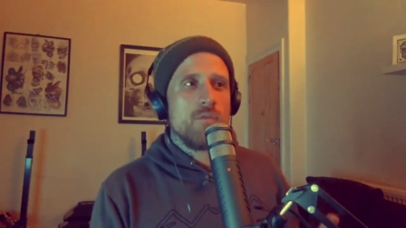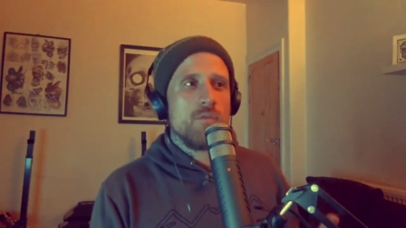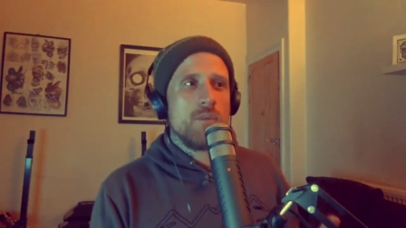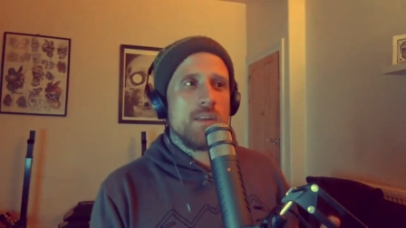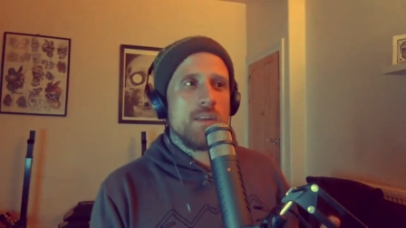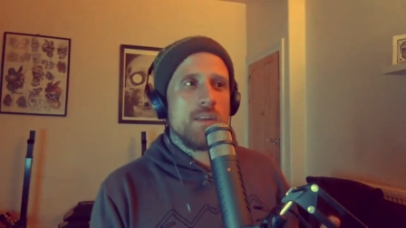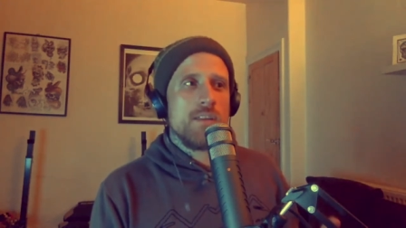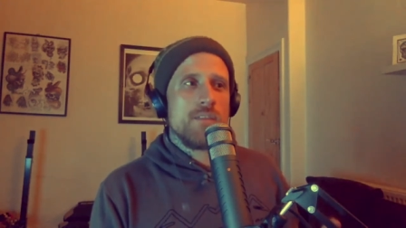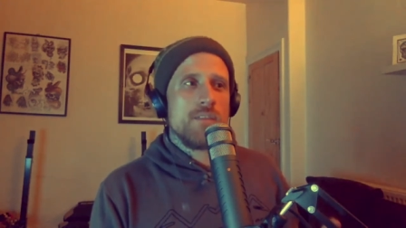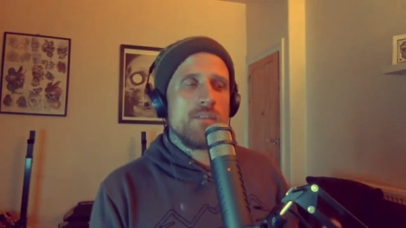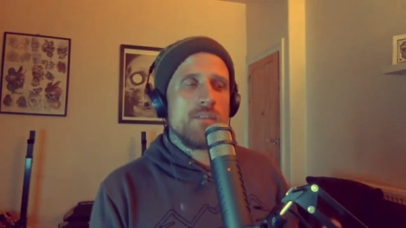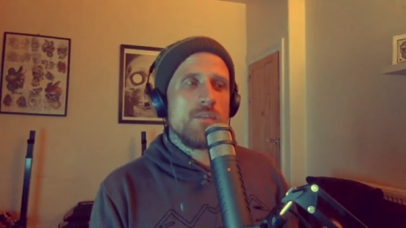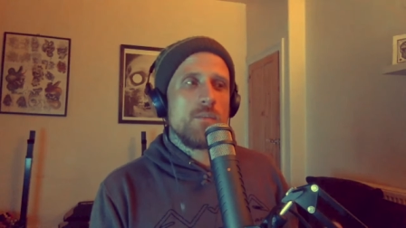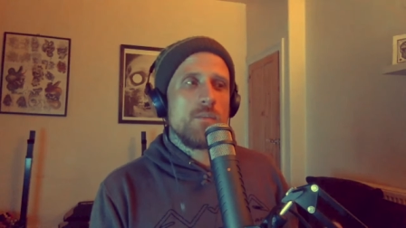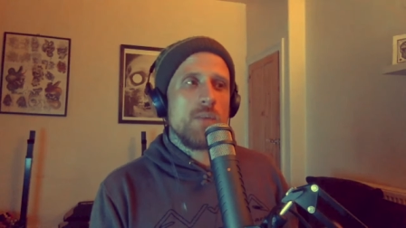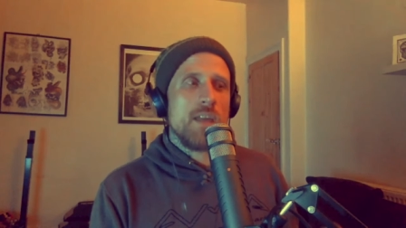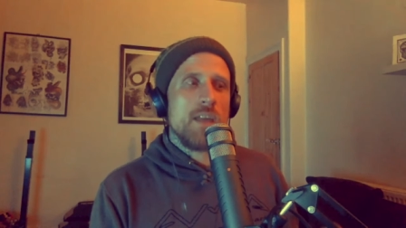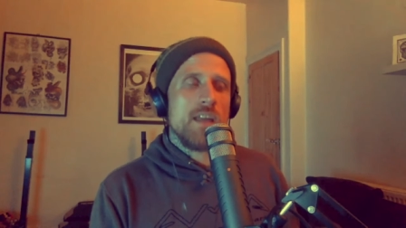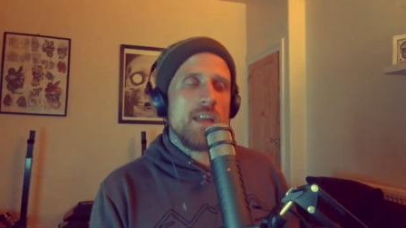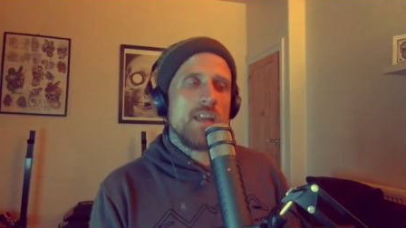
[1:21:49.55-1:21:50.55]
with the
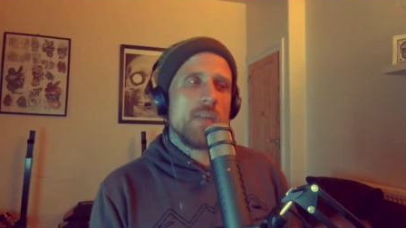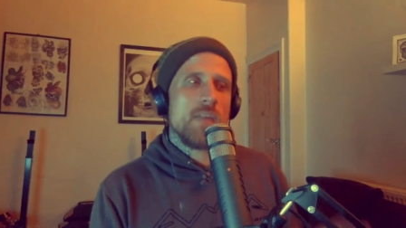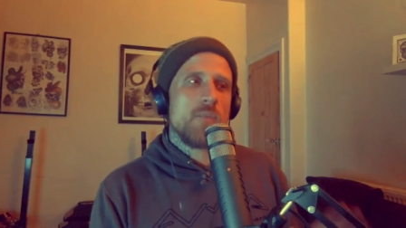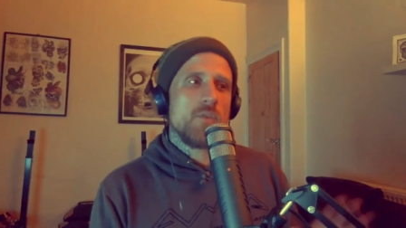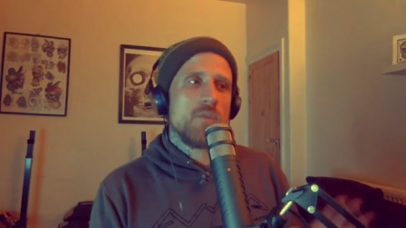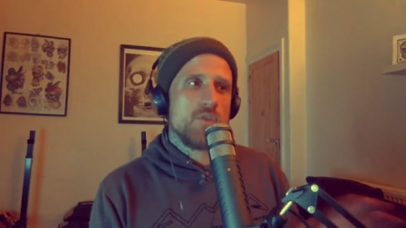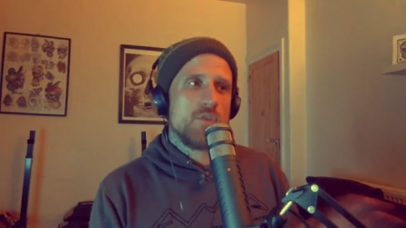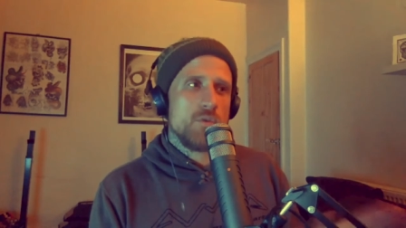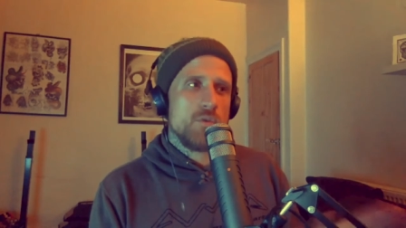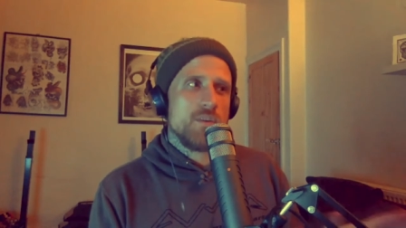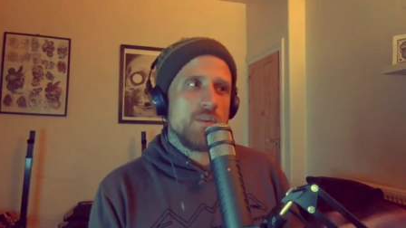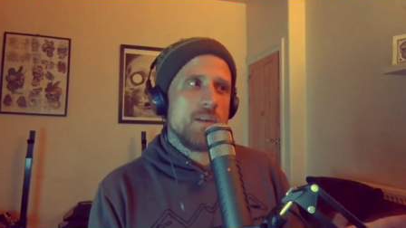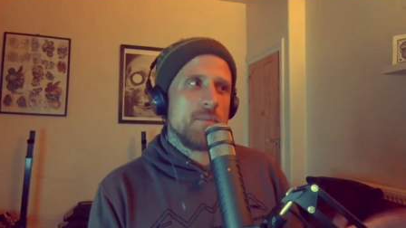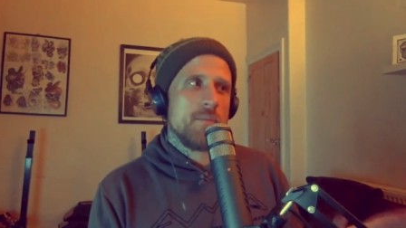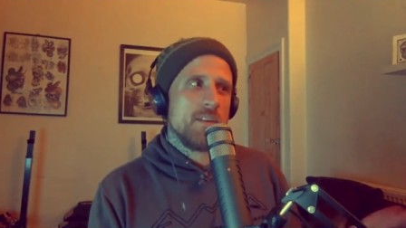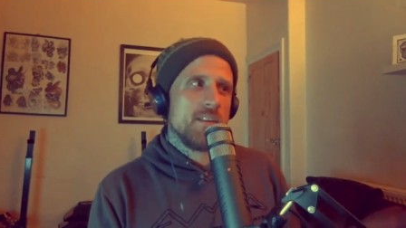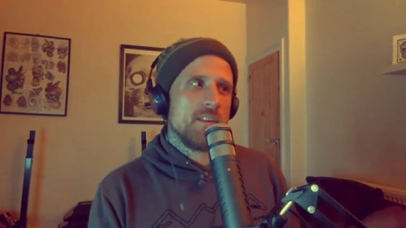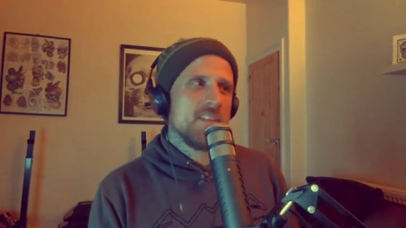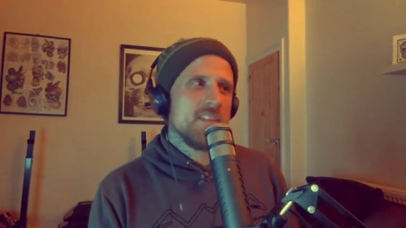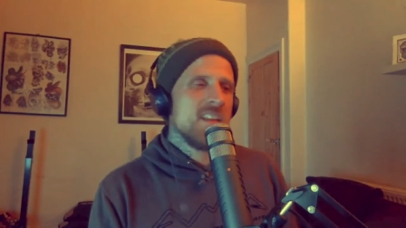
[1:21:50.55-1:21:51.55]
way he would do
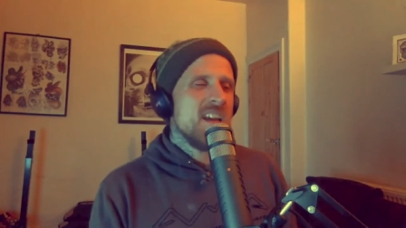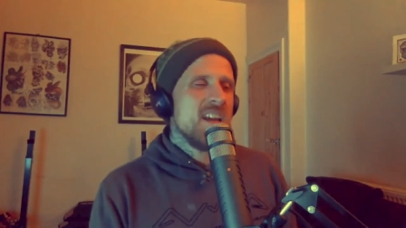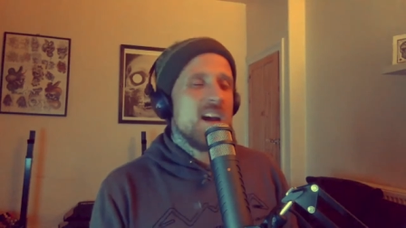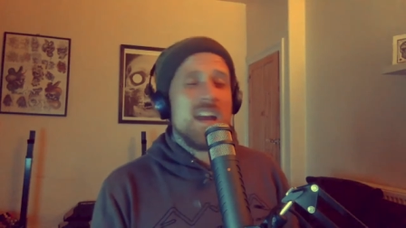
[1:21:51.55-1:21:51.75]
Japanese.